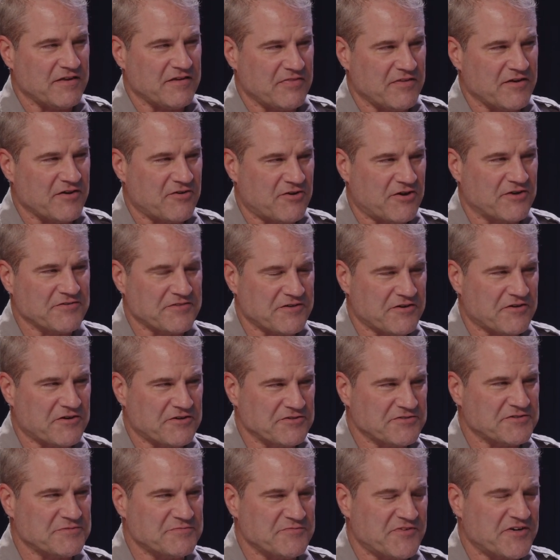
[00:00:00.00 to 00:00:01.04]
There are
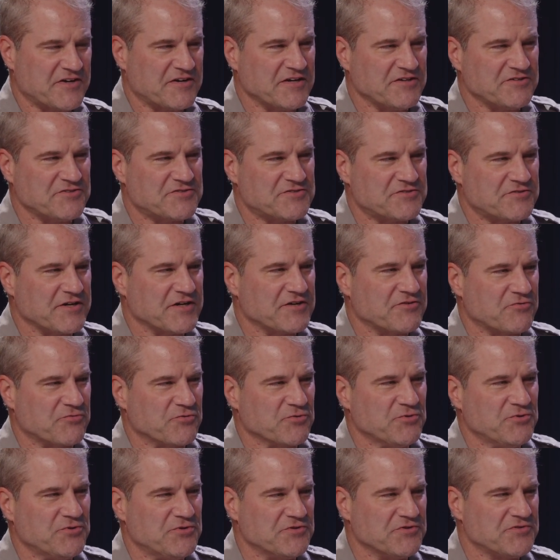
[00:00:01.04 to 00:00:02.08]
some very strict
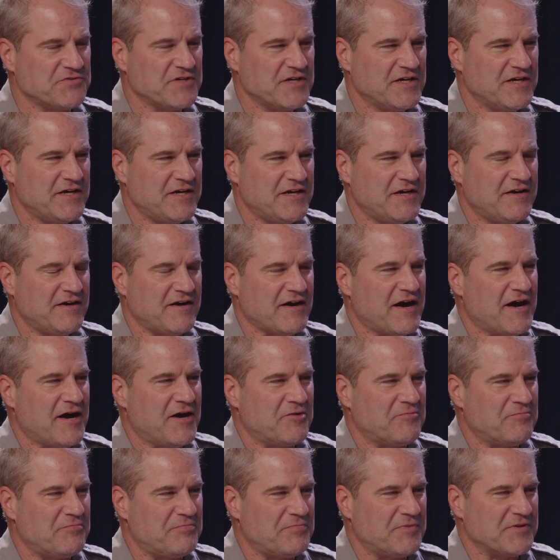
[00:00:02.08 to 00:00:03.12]
rules,
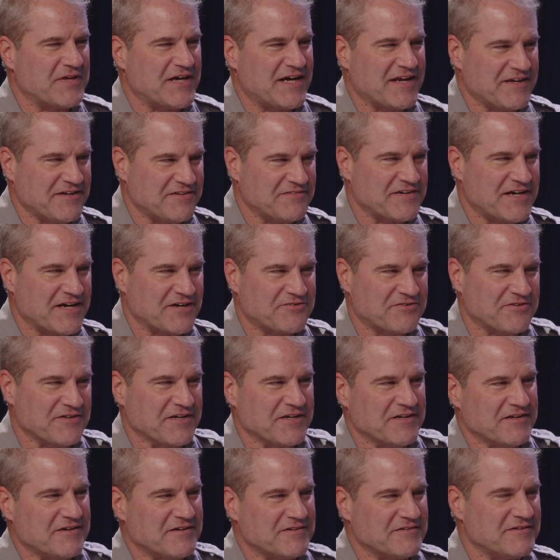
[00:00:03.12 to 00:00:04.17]
but that is actually,
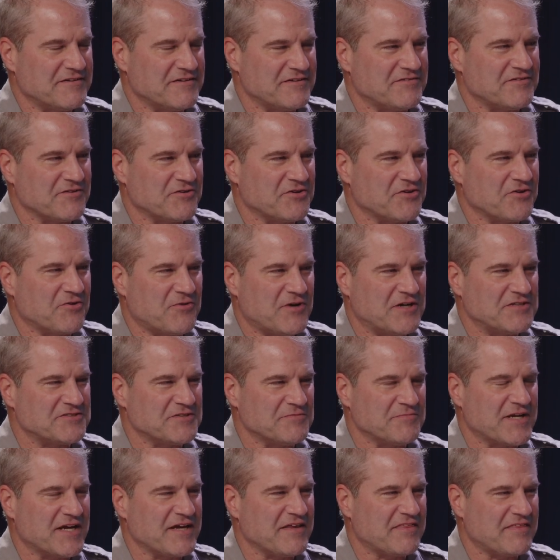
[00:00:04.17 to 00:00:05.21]
that's a good question,
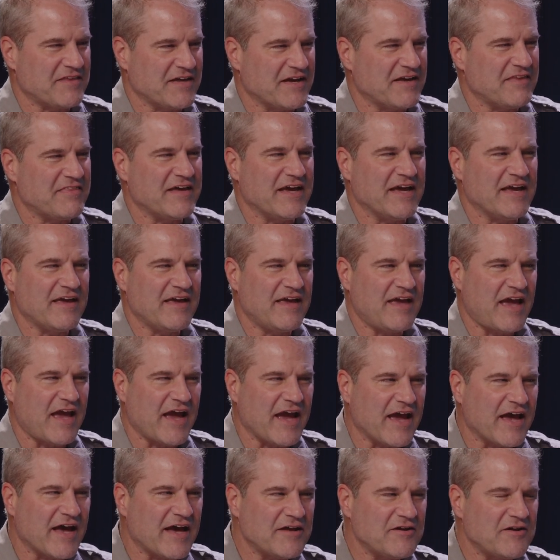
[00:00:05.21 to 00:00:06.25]
but I think they
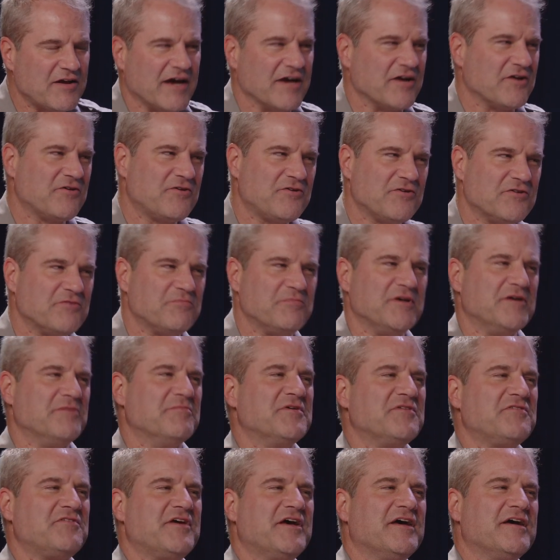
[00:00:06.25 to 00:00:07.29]
can. I could be
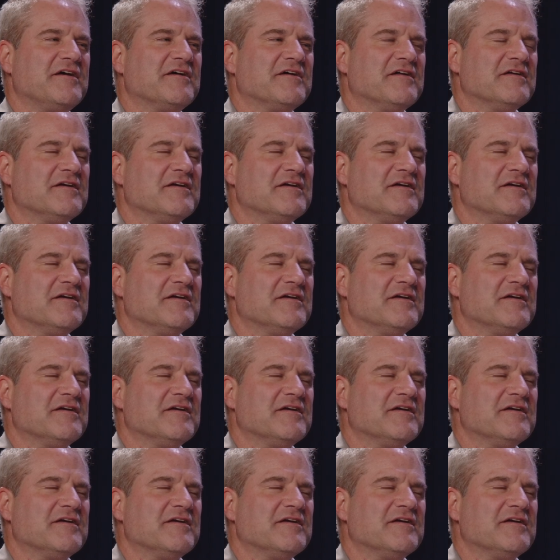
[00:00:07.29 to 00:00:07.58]
mistaken.